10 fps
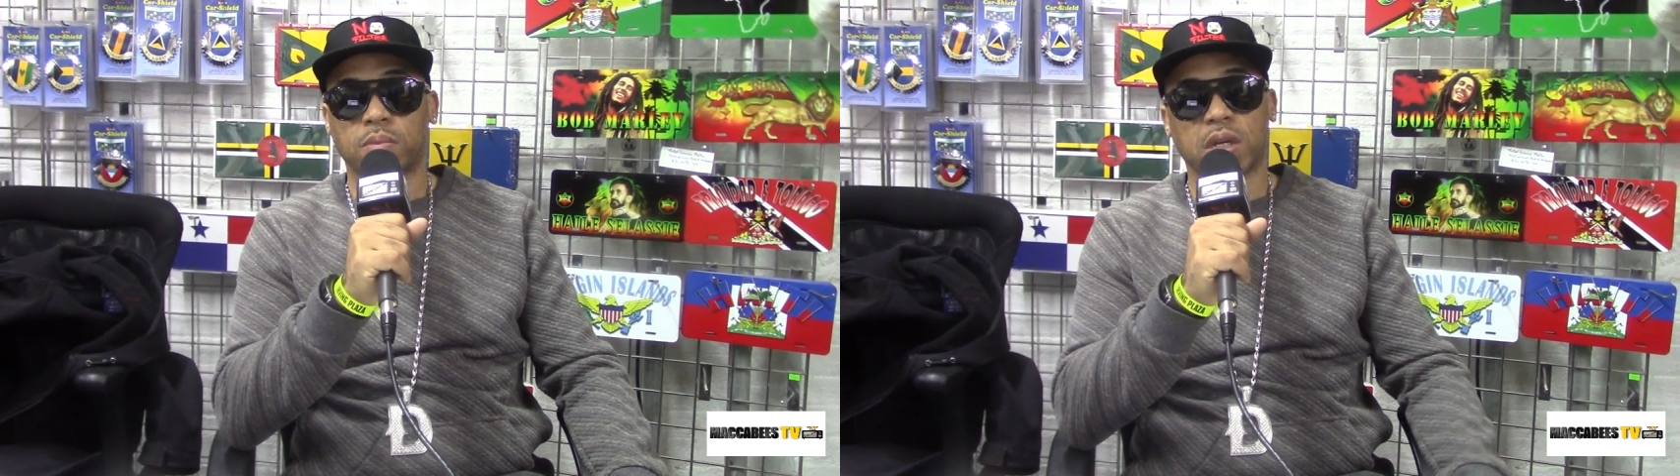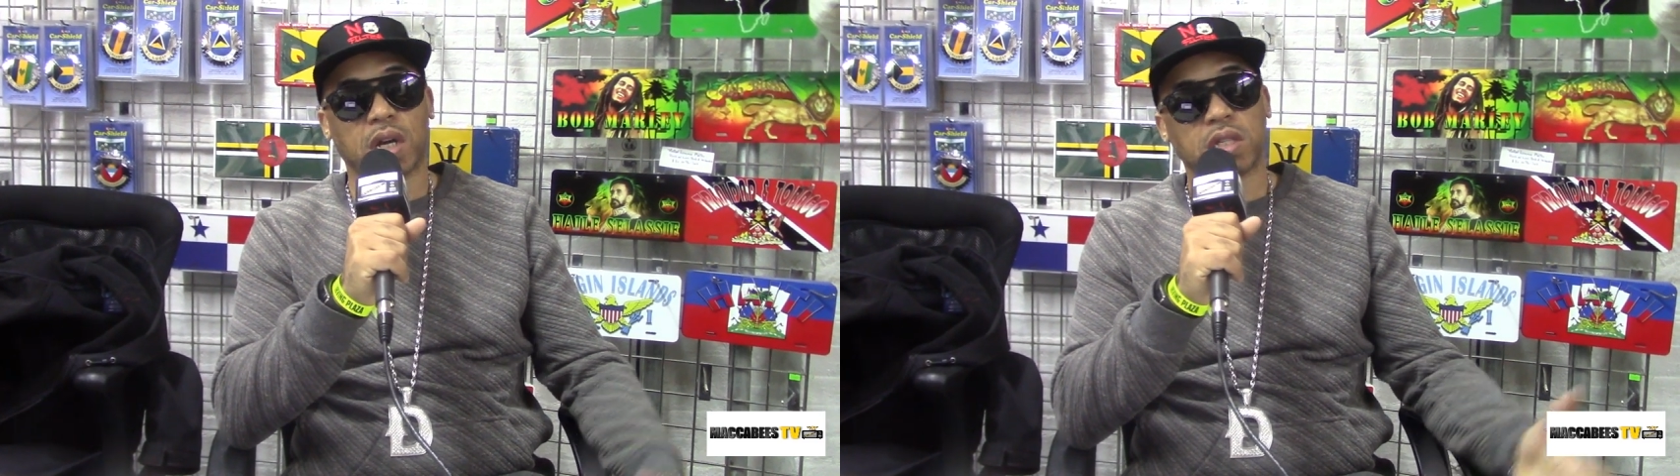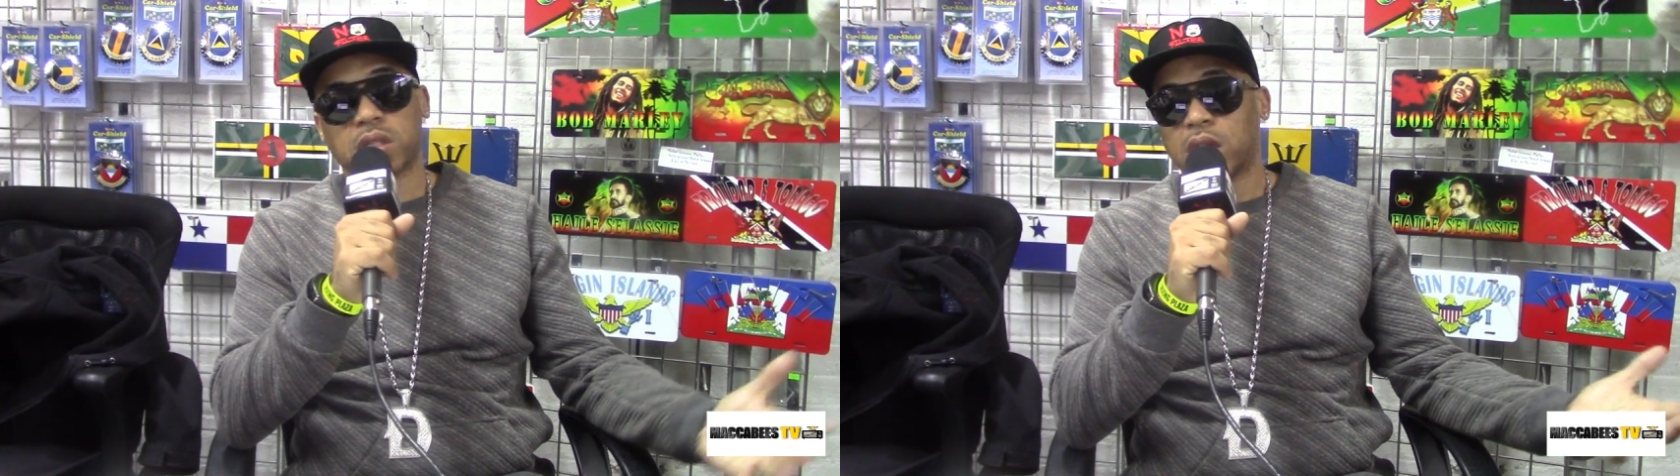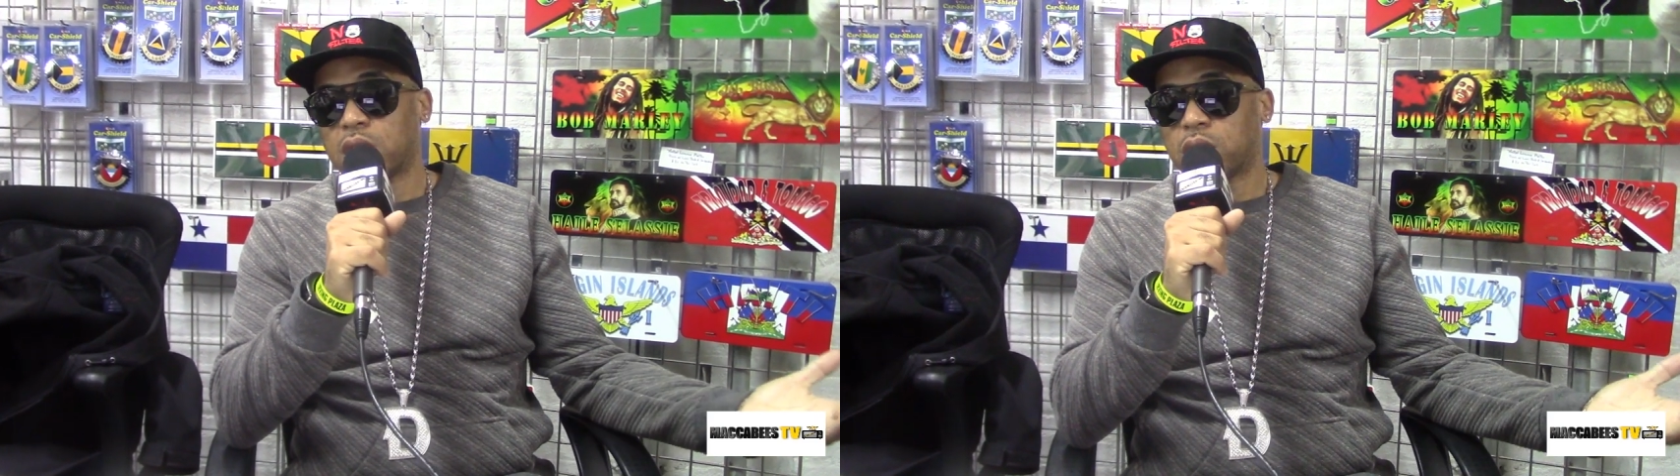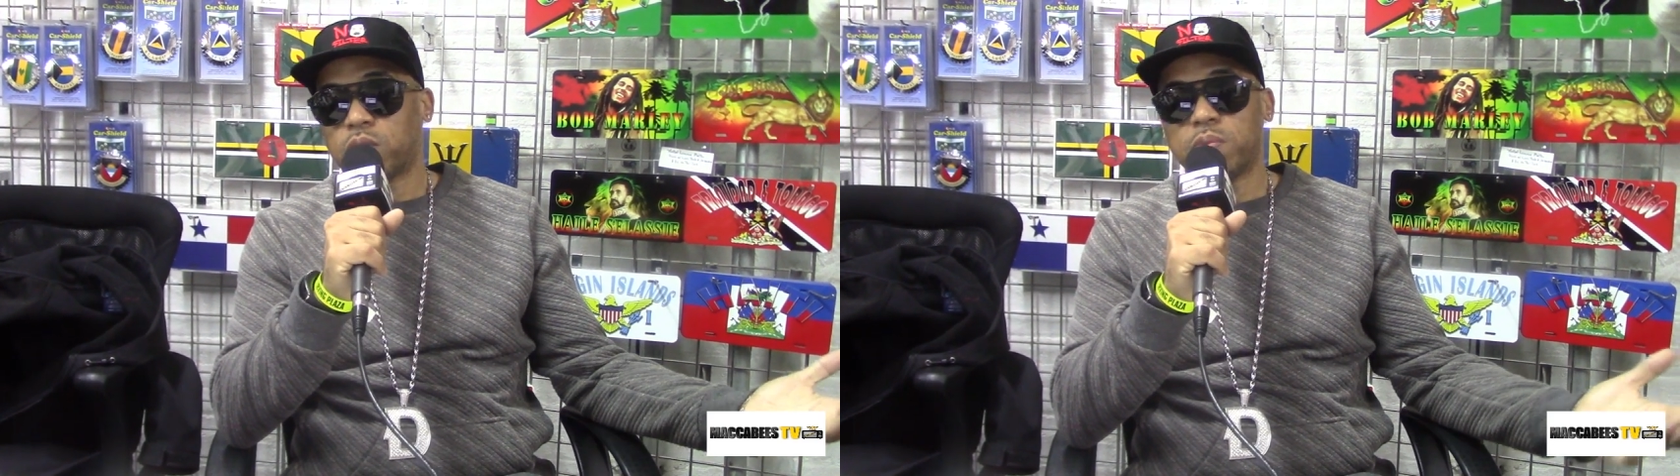Because
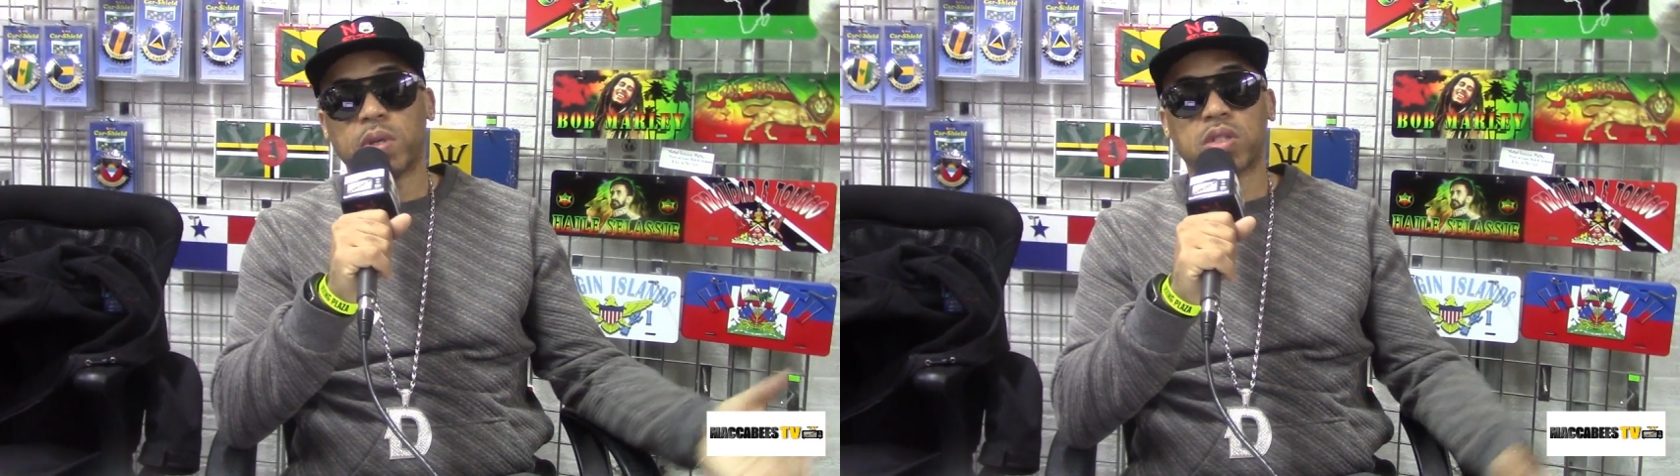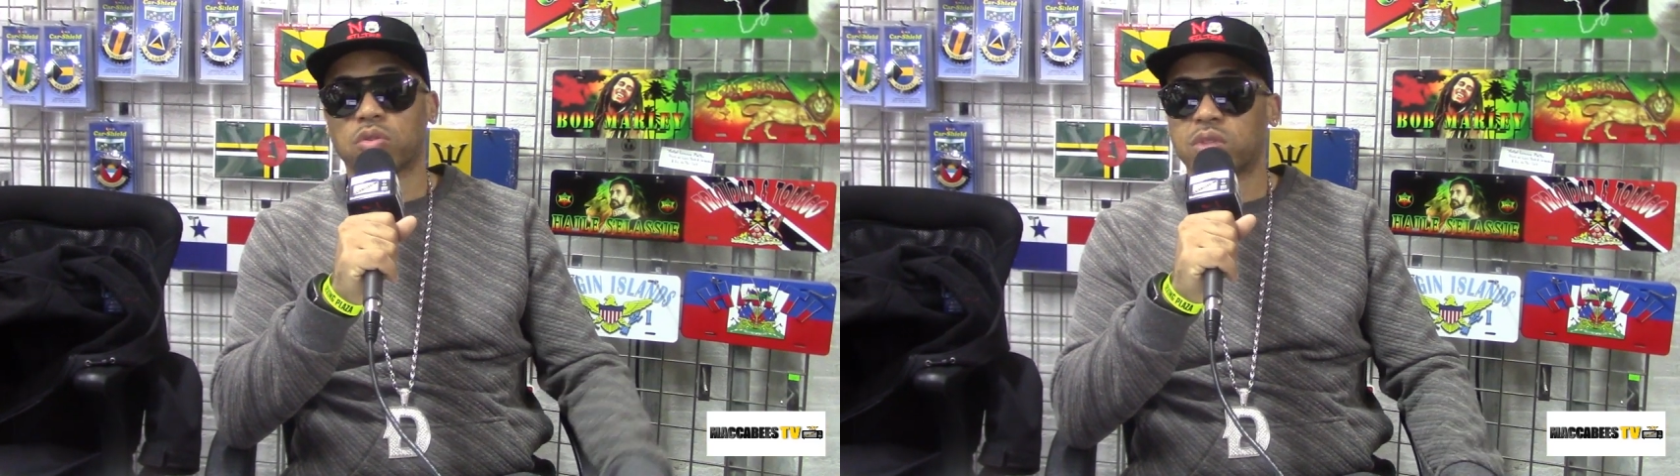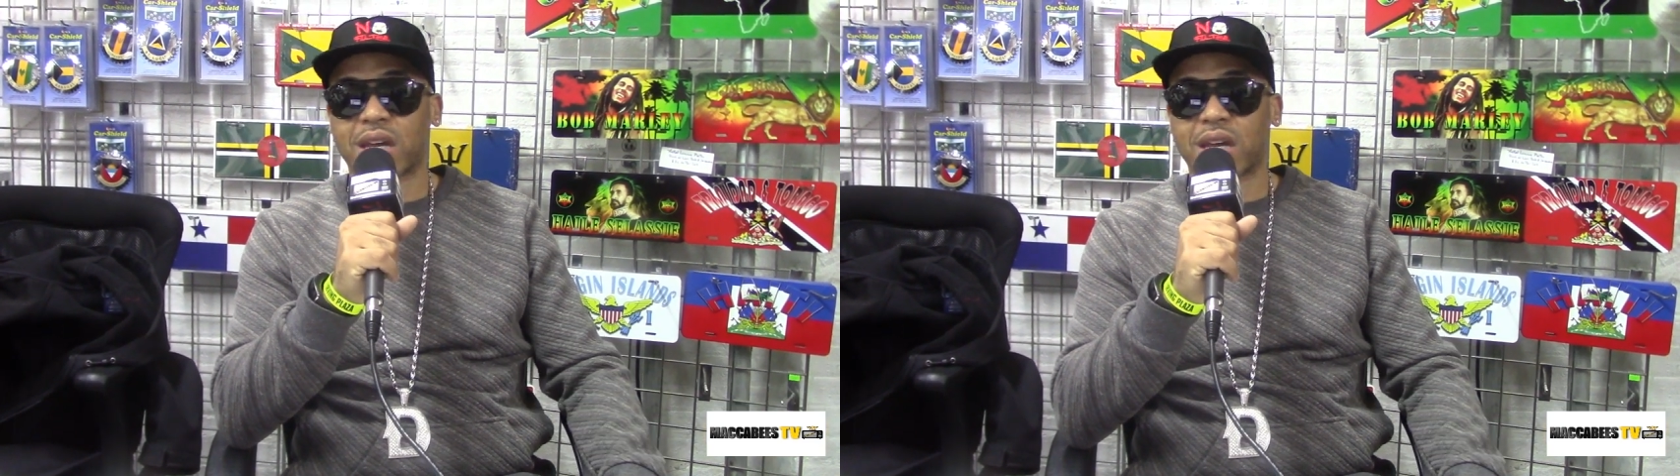we've been so